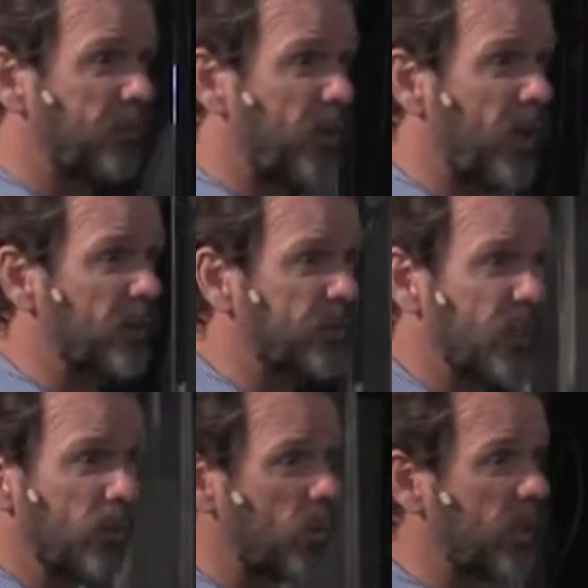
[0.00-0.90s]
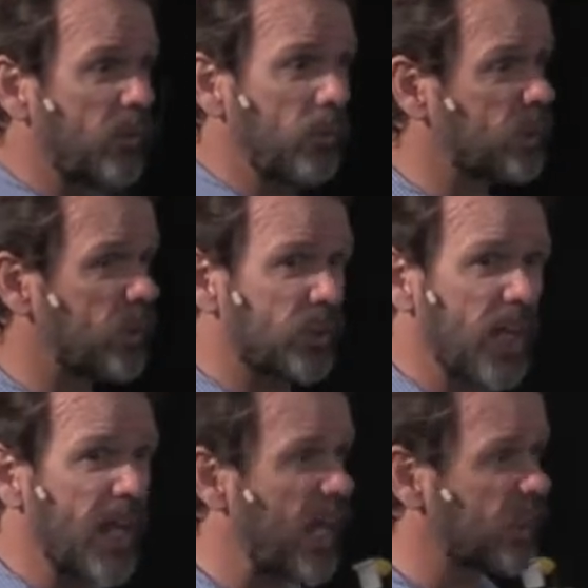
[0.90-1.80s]
of Father saying whatever He wants to
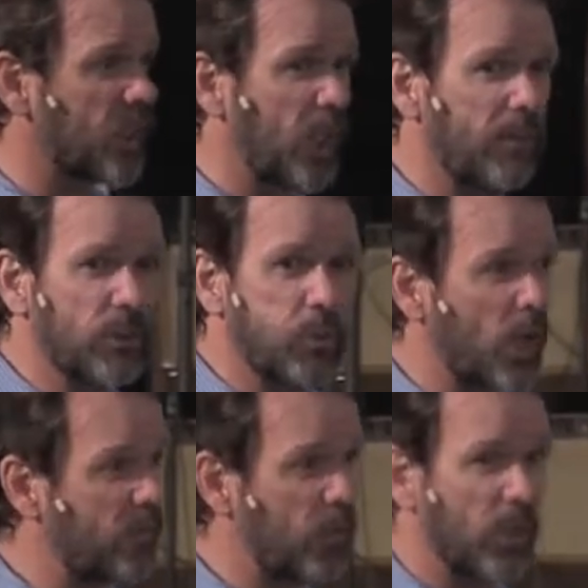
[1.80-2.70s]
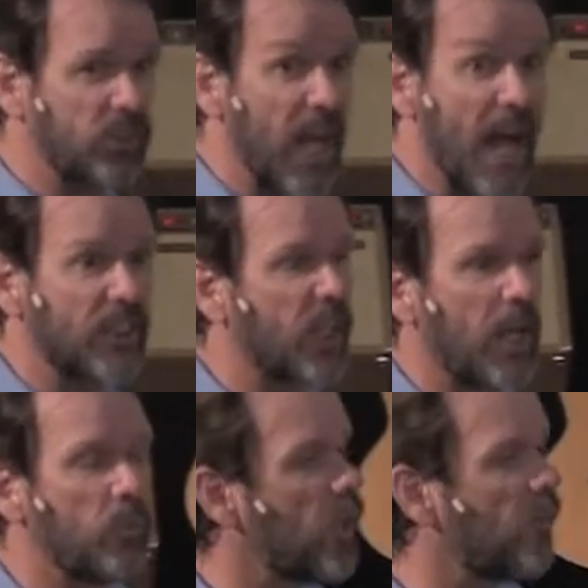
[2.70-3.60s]
say, asking of us whatever He wants to ask,
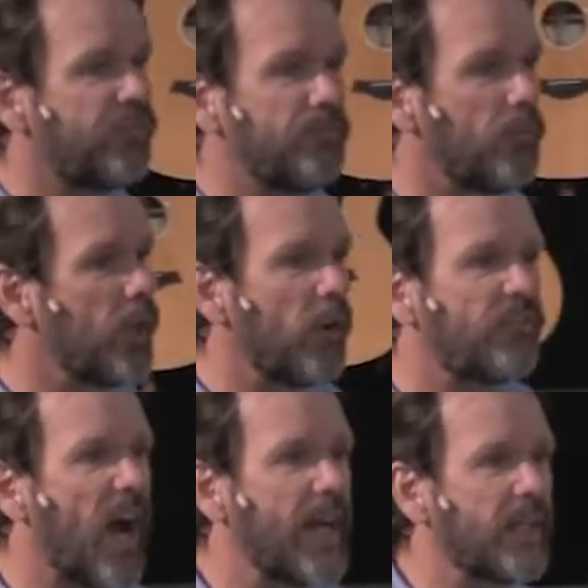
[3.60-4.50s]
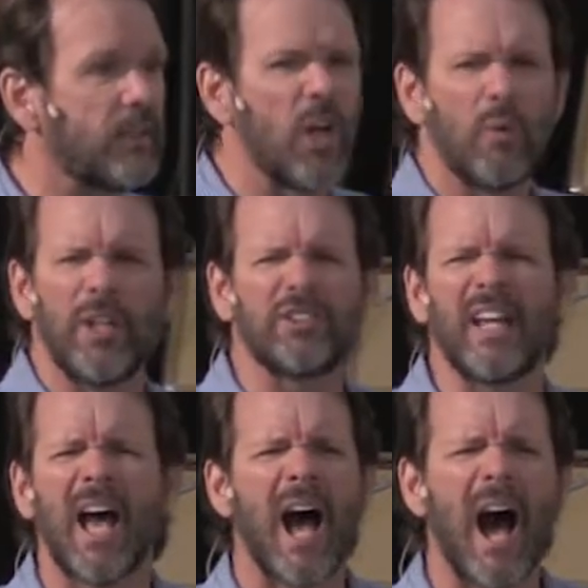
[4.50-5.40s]
and we don't, we don't fight it. We don't
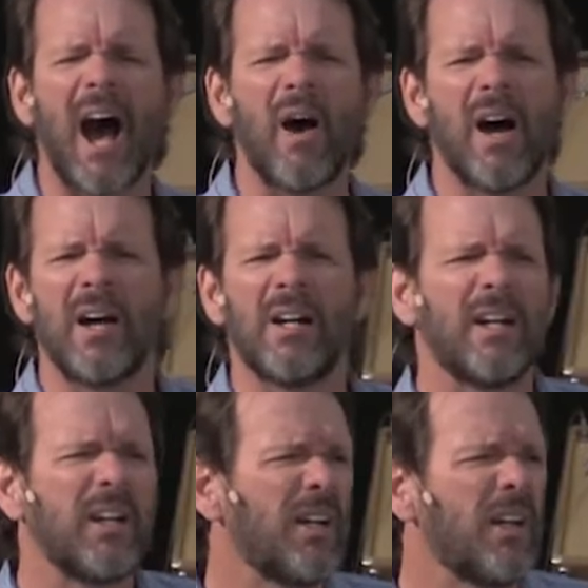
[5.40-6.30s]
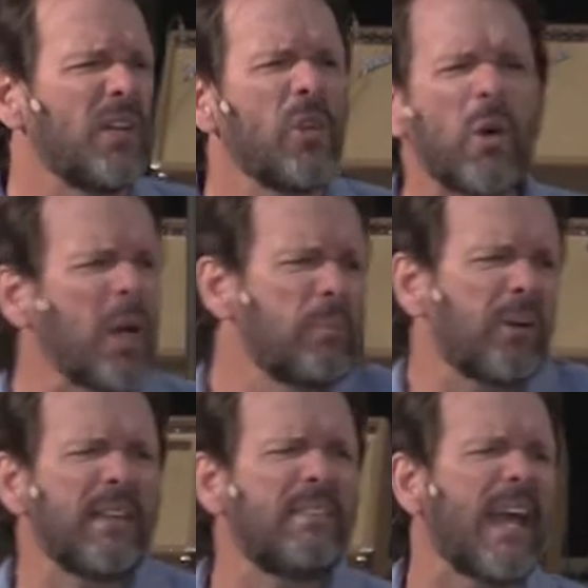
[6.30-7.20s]
say, oh, no
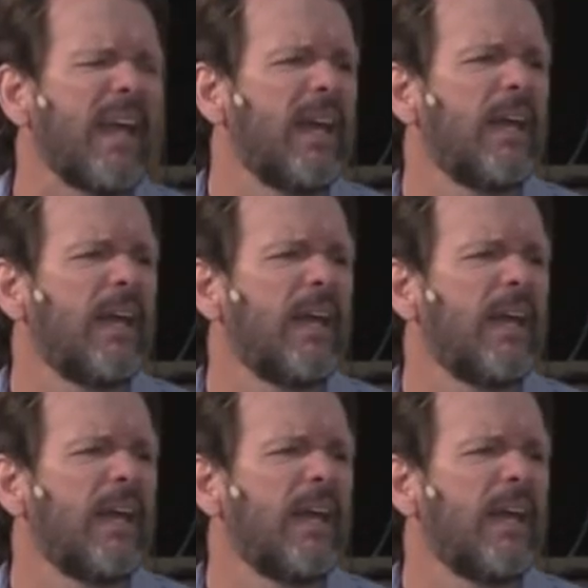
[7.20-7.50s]
comprende.